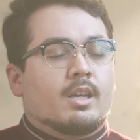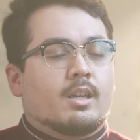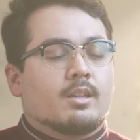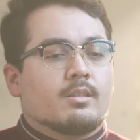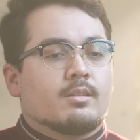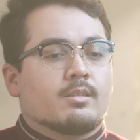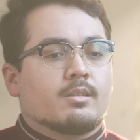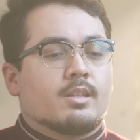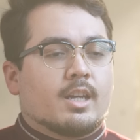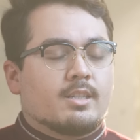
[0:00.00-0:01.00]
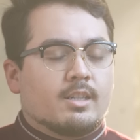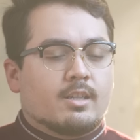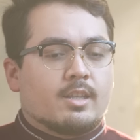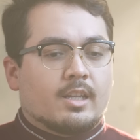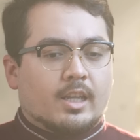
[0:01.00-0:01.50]
And the
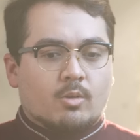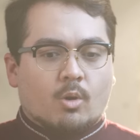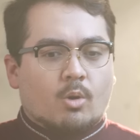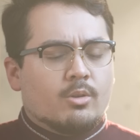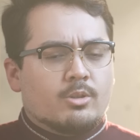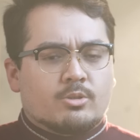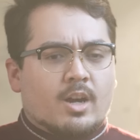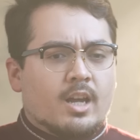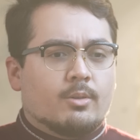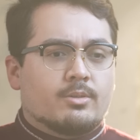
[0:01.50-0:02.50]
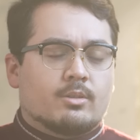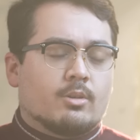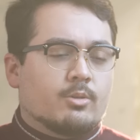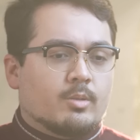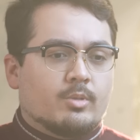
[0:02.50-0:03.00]
idea that like all the trials and
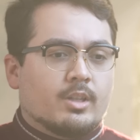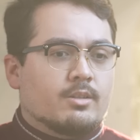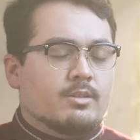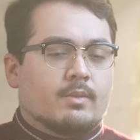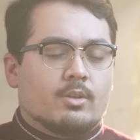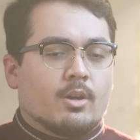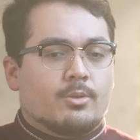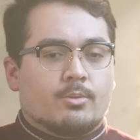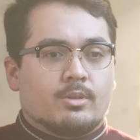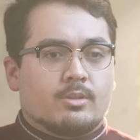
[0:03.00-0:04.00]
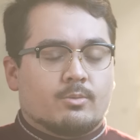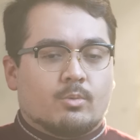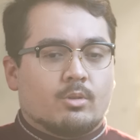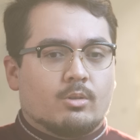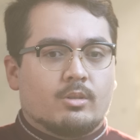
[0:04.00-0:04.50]
all the tribulations that I've gone through in this
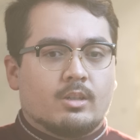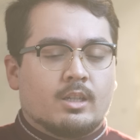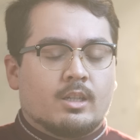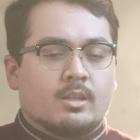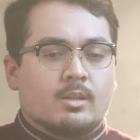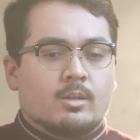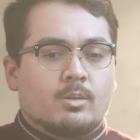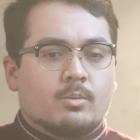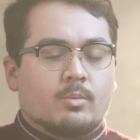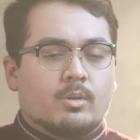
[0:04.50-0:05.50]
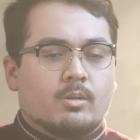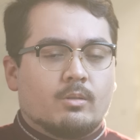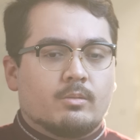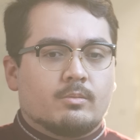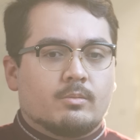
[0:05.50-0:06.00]
world
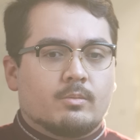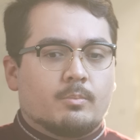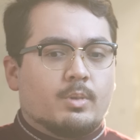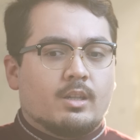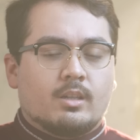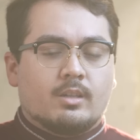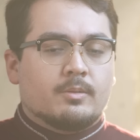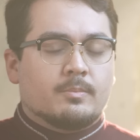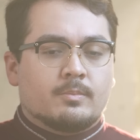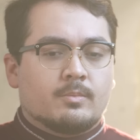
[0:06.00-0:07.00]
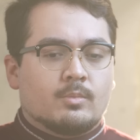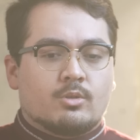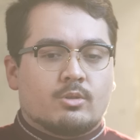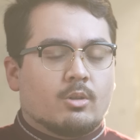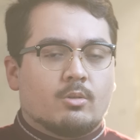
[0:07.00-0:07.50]
will be
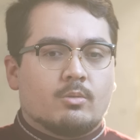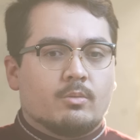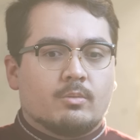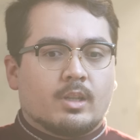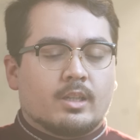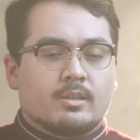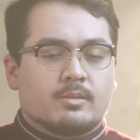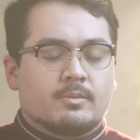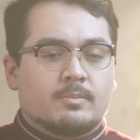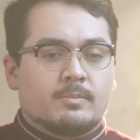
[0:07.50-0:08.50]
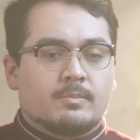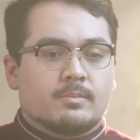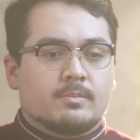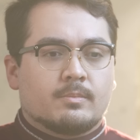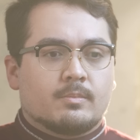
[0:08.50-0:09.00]
so like
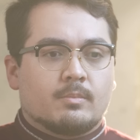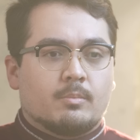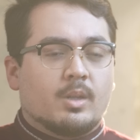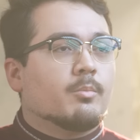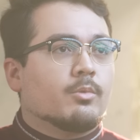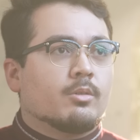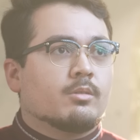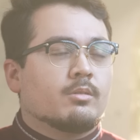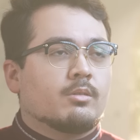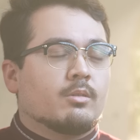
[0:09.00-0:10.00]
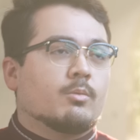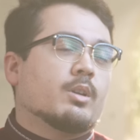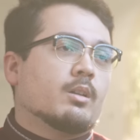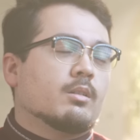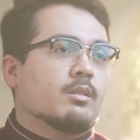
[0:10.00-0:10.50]
minimal
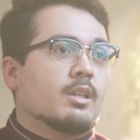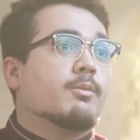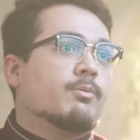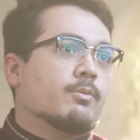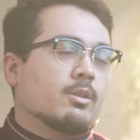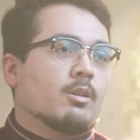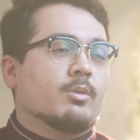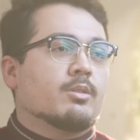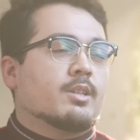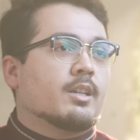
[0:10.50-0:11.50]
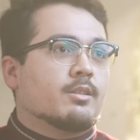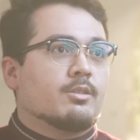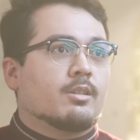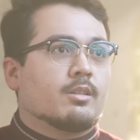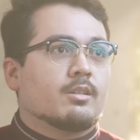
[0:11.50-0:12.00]
when if Allah wills I get to
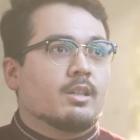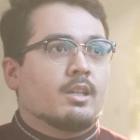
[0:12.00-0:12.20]
Jannah.